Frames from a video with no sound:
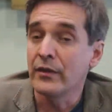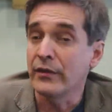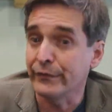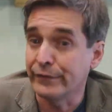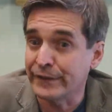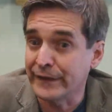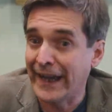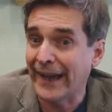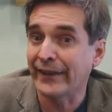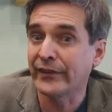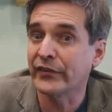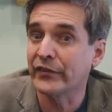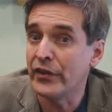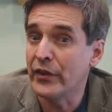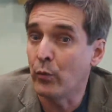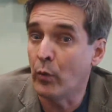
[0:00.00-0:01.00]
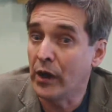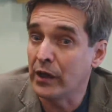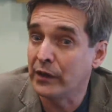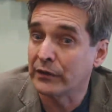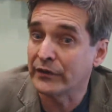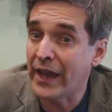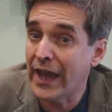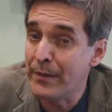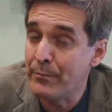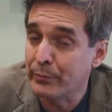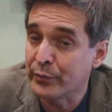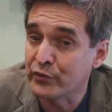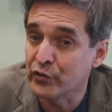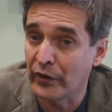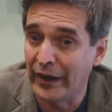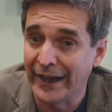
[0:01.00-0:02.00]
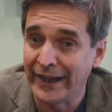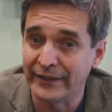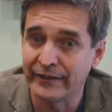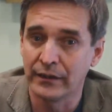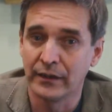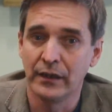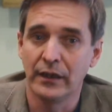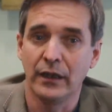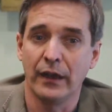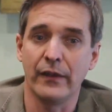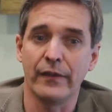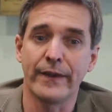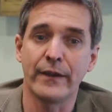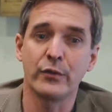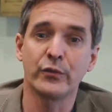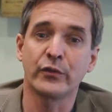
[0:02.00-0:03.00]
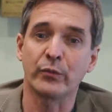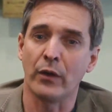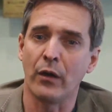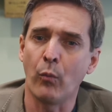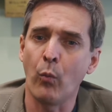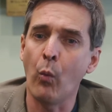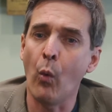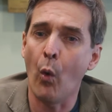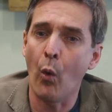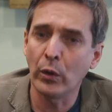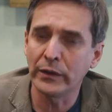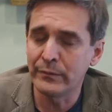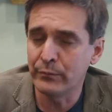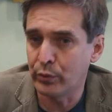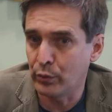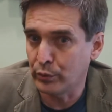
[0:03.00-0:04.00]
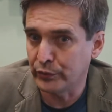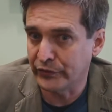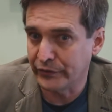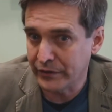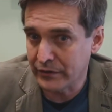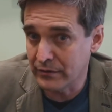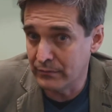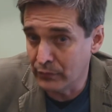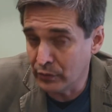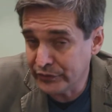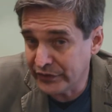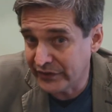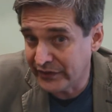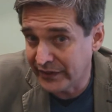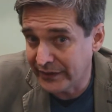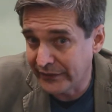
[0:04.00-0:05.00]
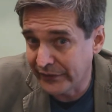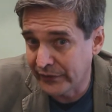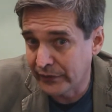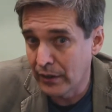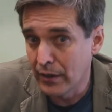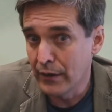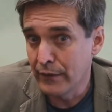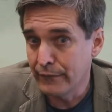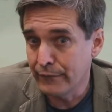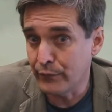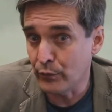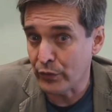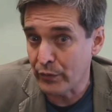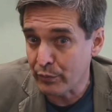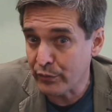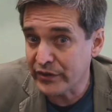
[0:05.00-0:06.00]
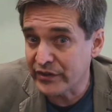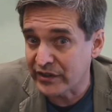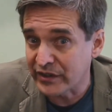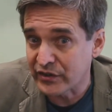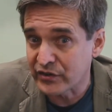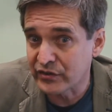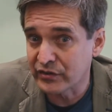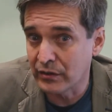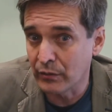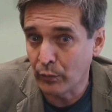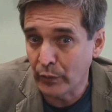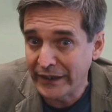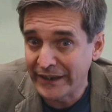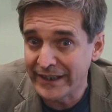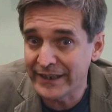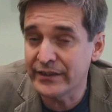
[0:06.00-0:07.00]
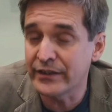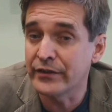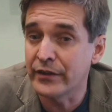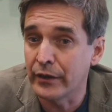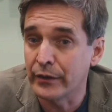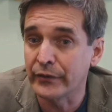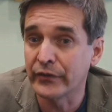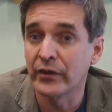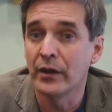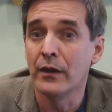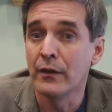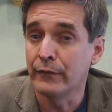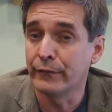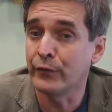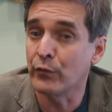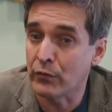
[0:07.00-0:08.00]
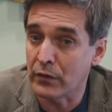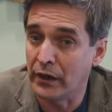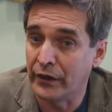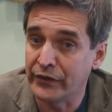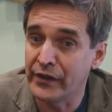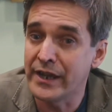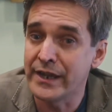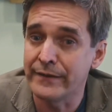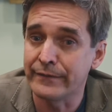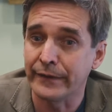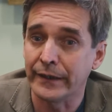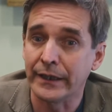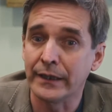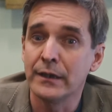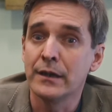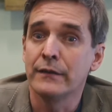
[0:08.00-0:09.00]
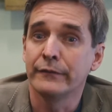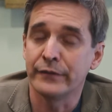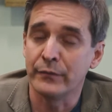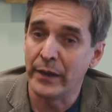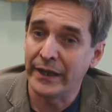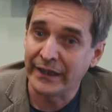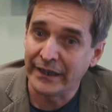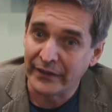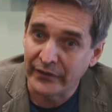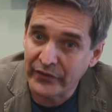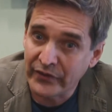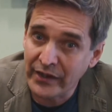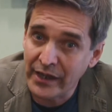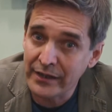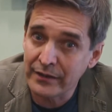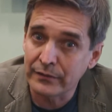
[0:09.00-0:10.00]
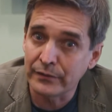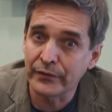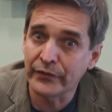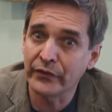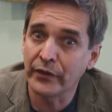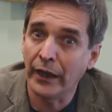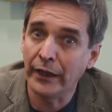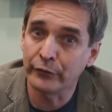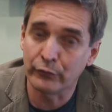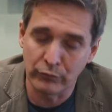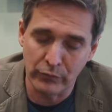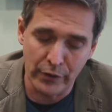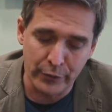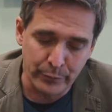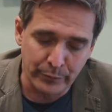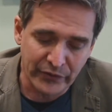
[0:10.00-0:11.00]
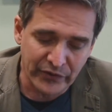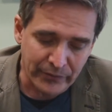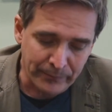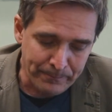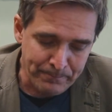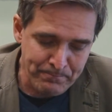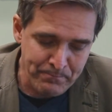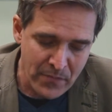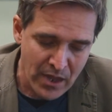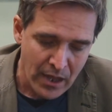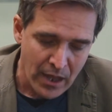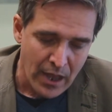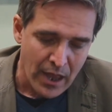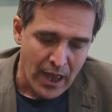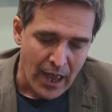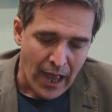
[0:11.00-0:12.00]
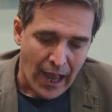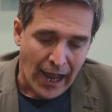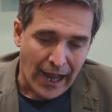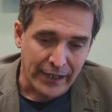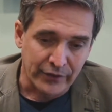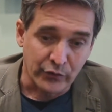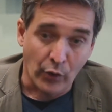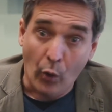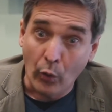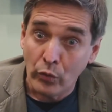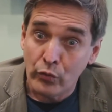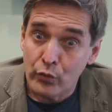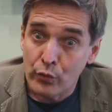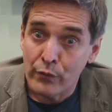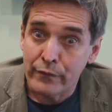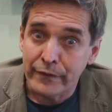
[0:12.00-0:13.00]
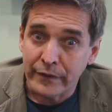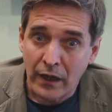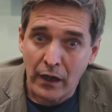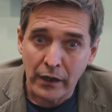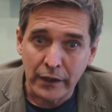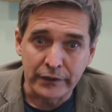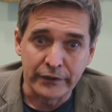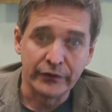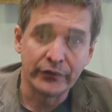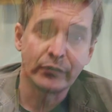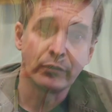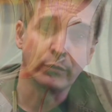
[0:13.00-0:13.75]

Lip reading: the flax and the world hemp trade, and those were all important commodities for the British. We needed those for our navy, for making sails and ropes. And on Norfolk Island